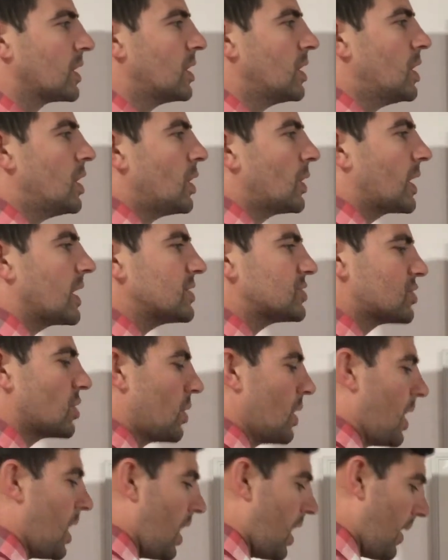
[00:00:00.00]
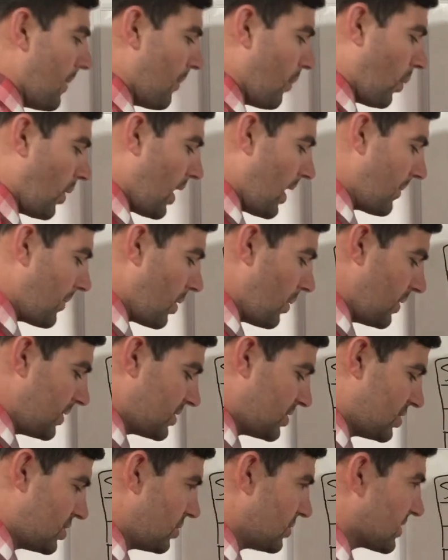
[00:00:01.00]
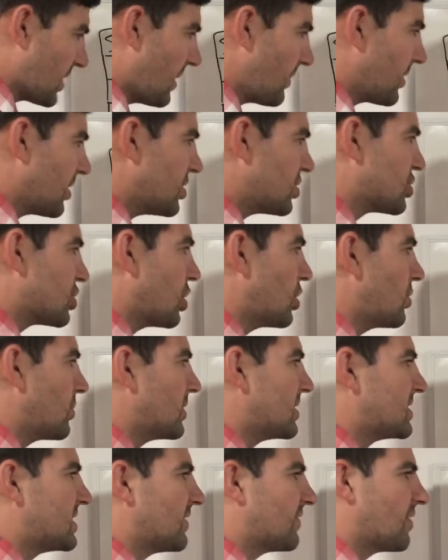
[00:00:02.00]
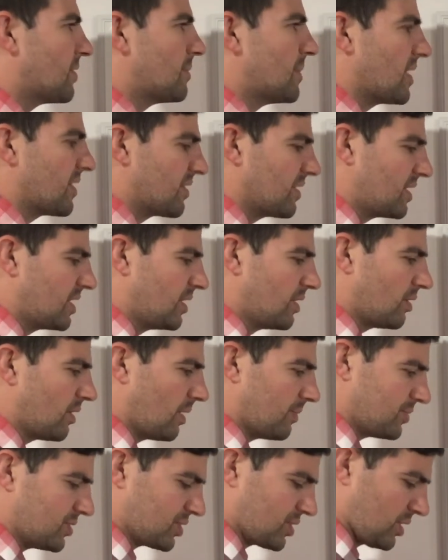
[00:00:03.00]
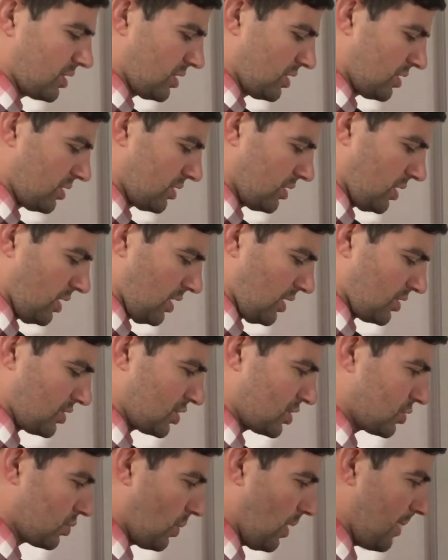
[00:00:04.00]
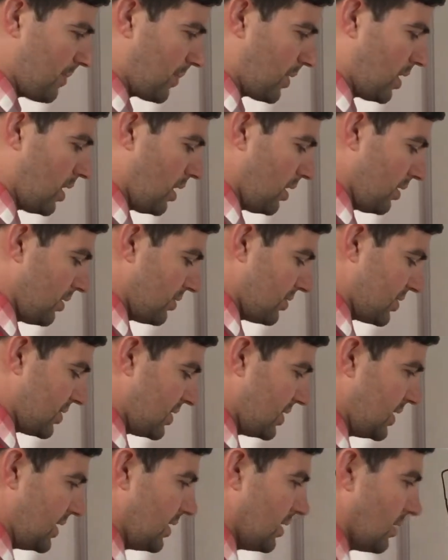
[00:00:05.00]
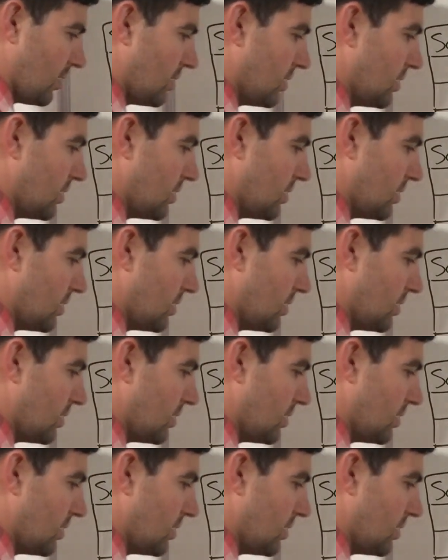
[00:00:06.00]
Okay, so what I'm going to do is I'm going to show you a different method here. I'm just going to swap colors here.